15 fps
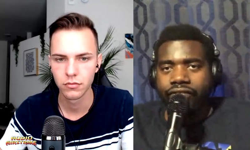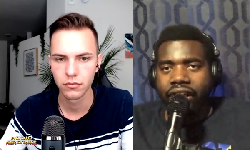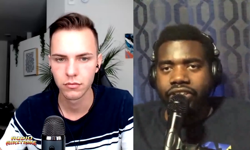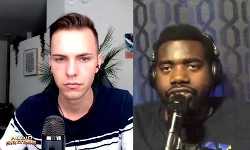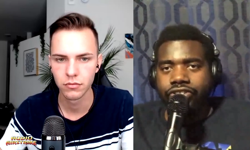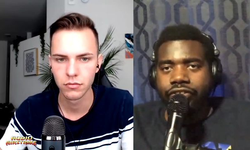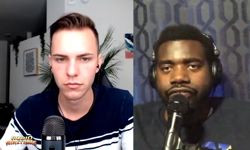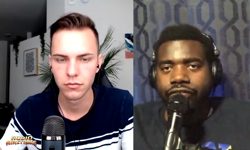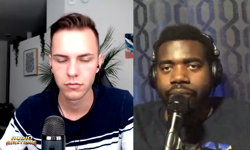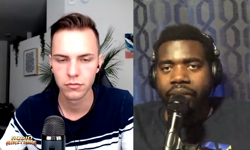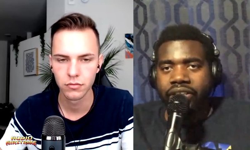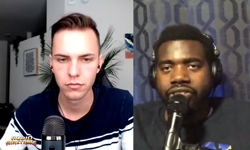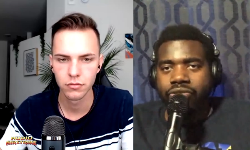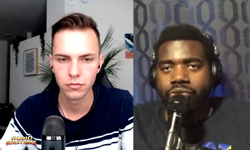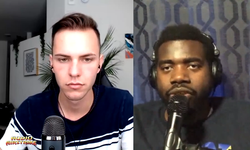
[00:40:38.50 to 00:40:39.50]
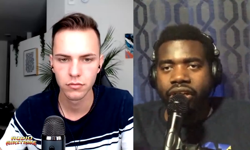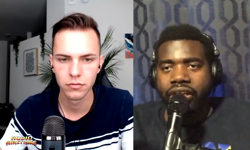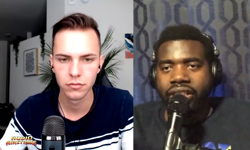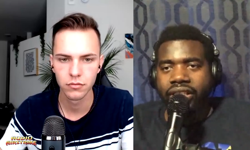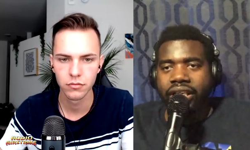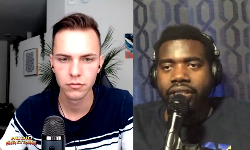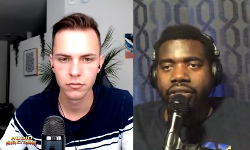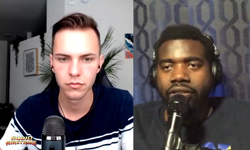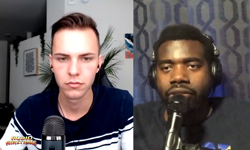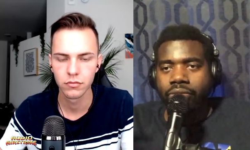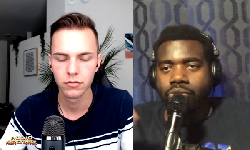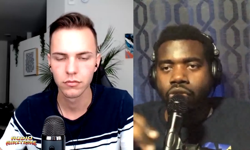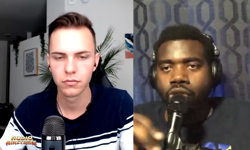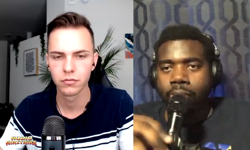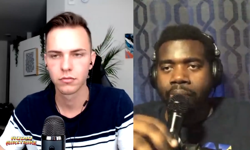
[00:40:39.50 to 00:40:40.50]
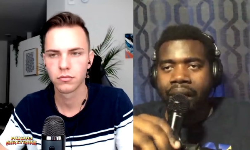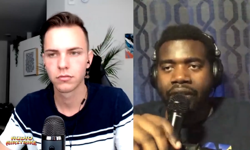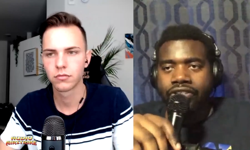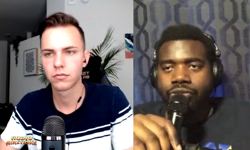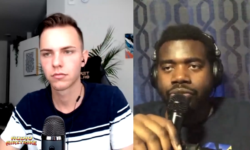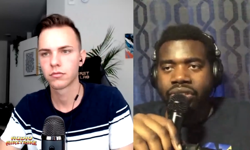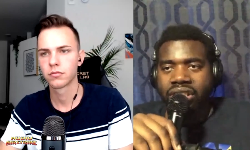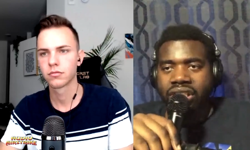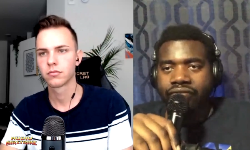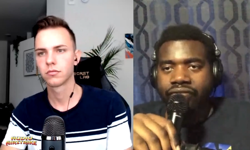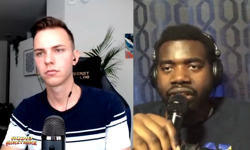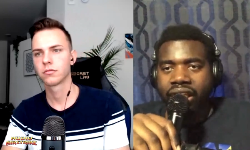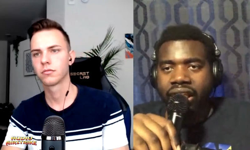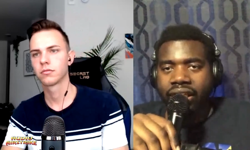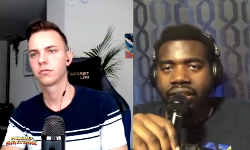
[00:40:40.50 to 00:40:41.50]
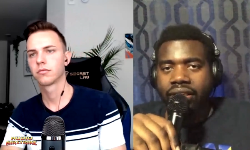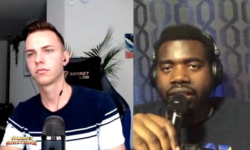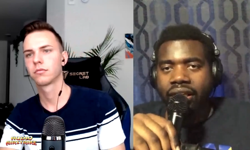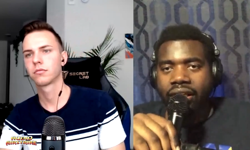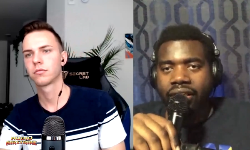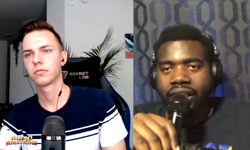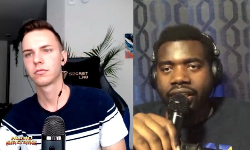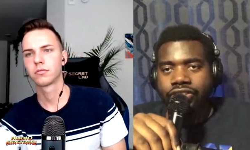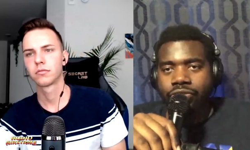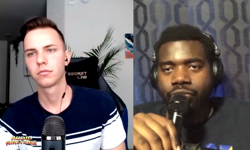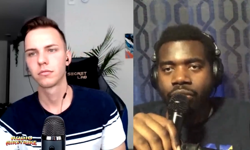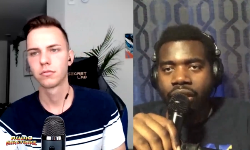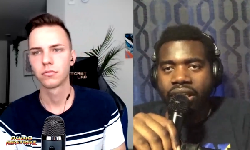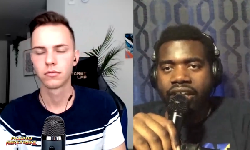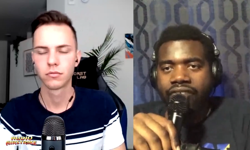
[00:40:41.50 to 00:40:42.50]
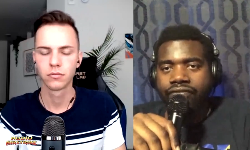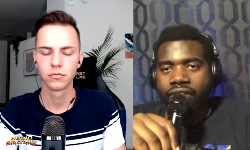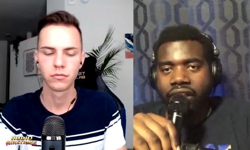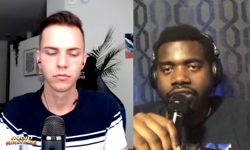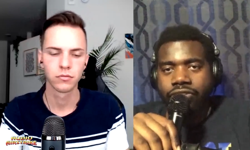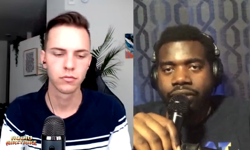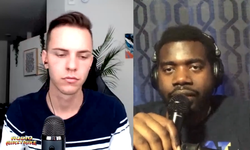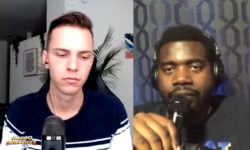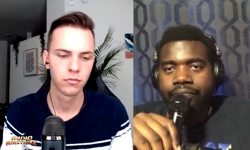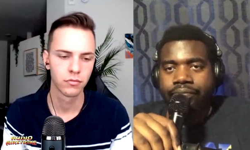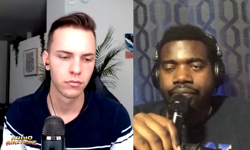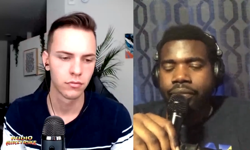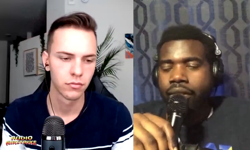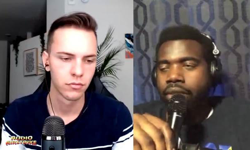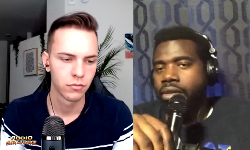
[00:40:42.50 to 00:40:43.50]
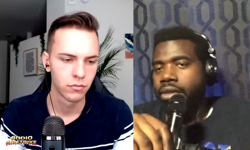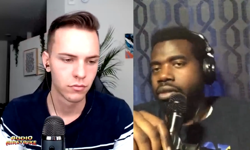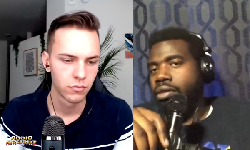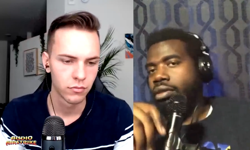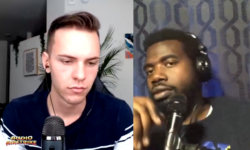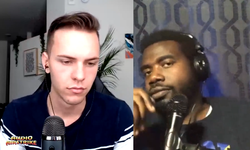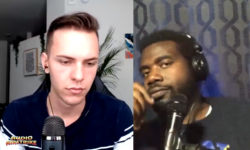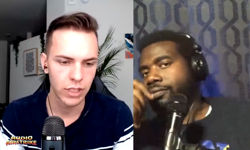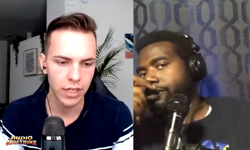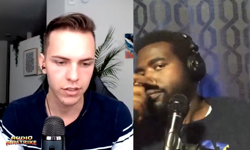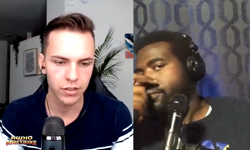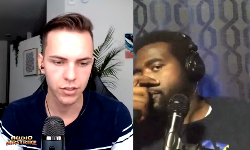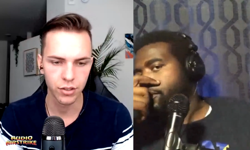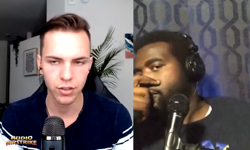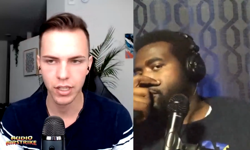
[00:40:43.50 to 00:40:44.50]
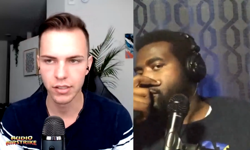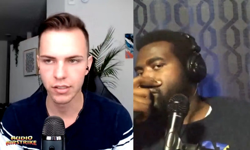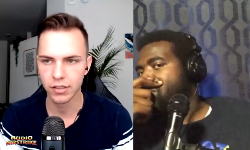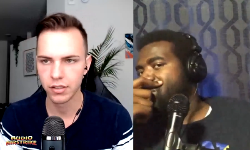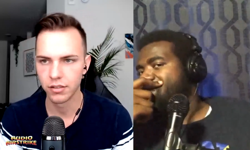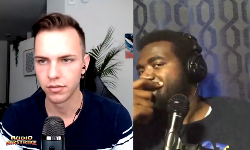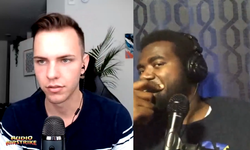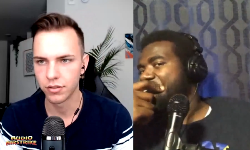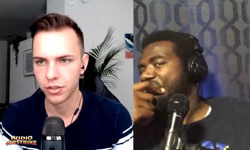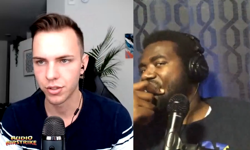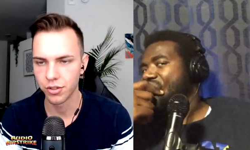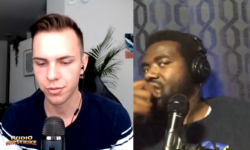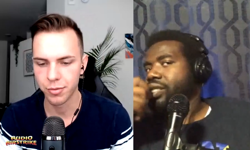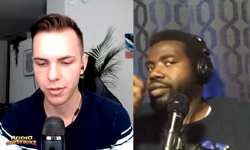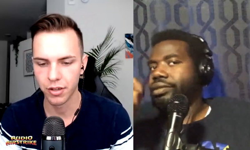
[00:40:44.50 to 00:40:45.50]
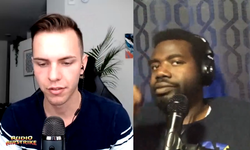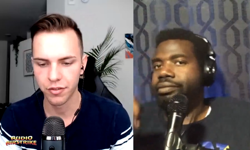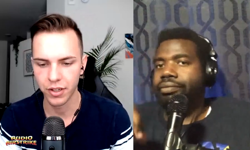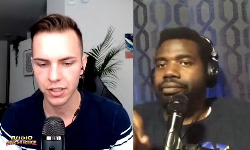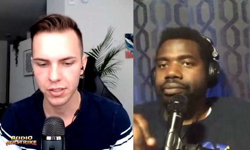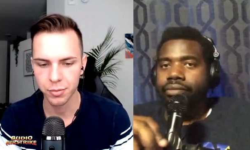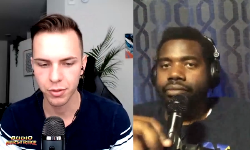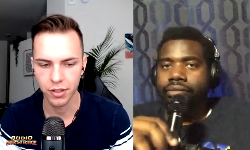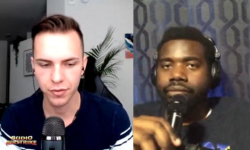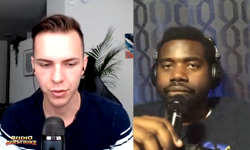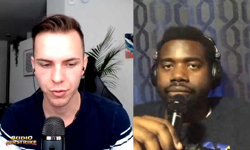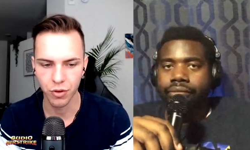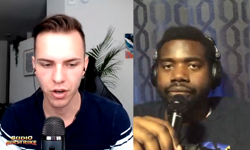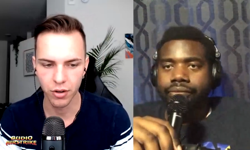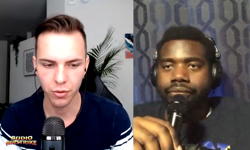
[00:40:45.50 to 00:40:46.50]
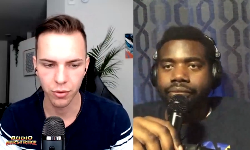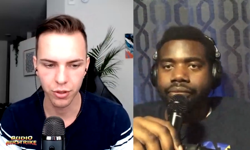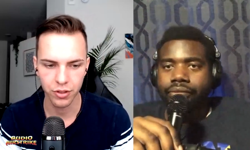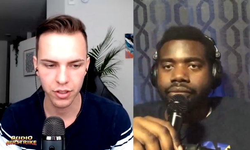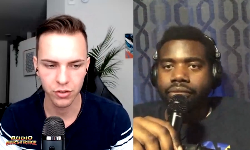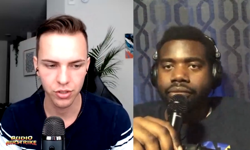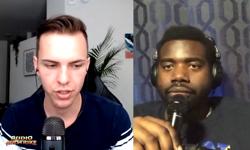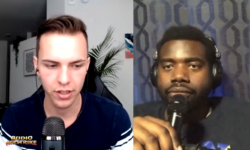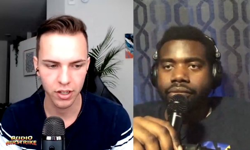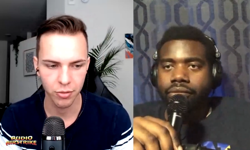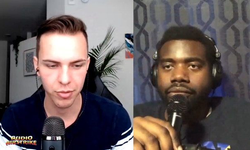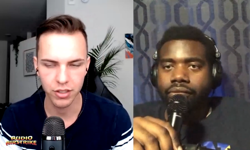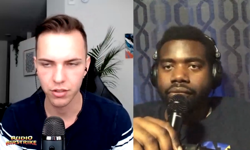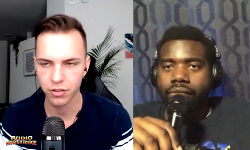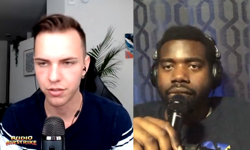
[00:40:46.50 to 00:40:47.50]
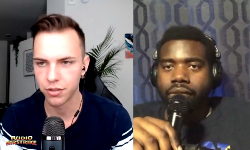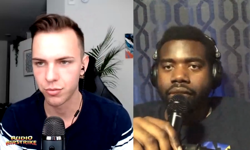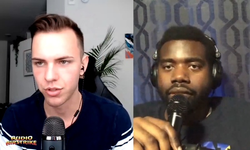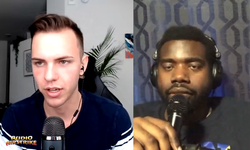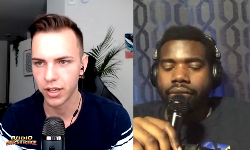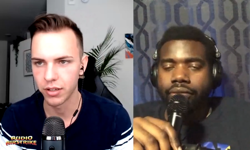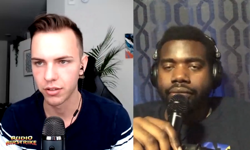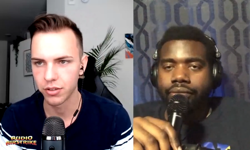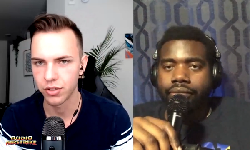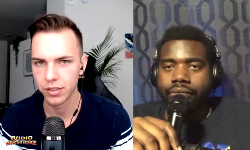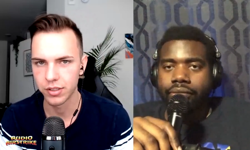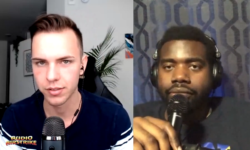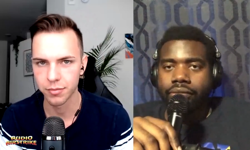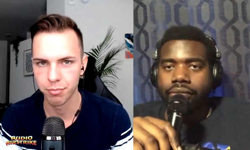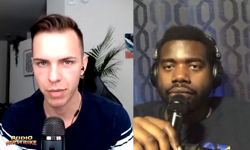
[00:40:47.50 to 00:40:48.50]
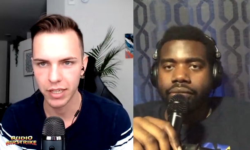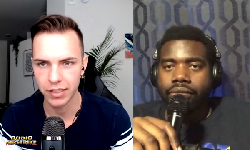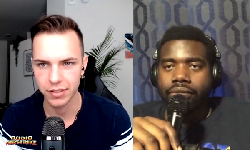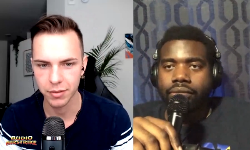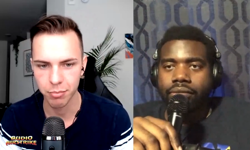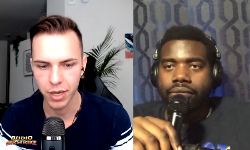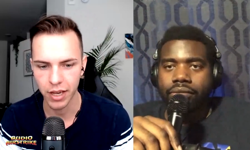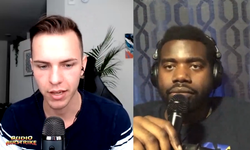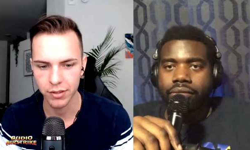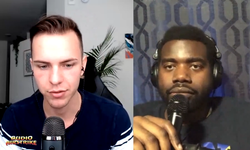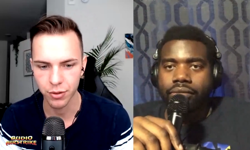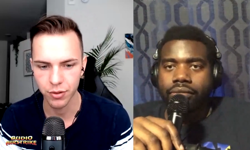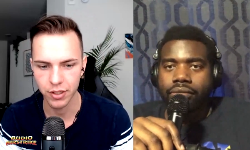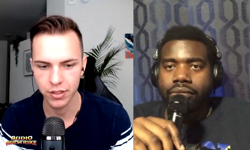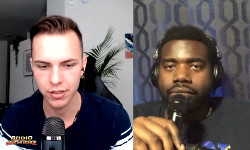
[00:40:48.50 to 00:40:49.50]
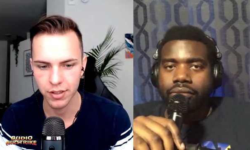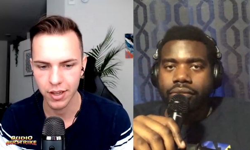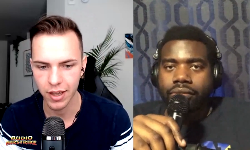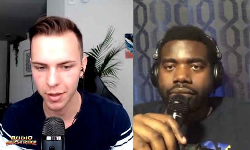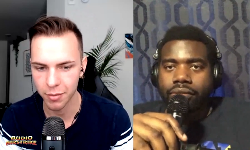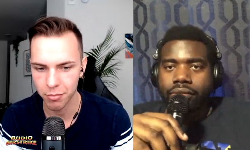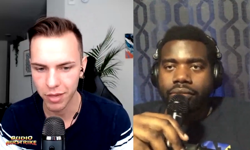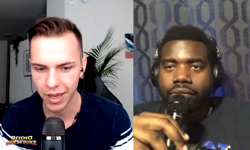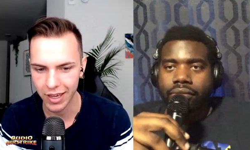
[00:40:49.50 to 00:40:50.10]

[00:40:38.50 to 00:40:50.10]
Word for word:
Speaker 1: uh, find your information? Where can they learn more about you and stuff of that uh, nature? Where can they find you at?
Speaker 2: Yeah, so you guys can search me on Facebook if you want, or you can check out my YouTube channel. It's just Mason Pastro. That's